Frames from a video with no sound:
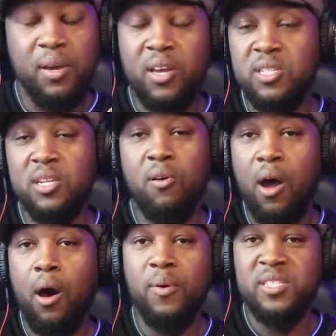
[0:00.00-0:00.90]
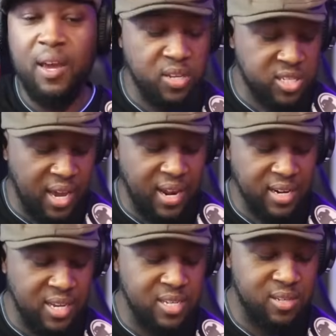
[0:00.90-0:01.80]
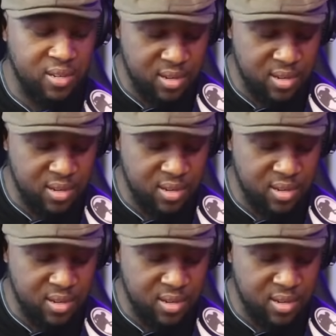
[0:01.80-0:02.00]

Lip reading: because it don't always have to sound like this.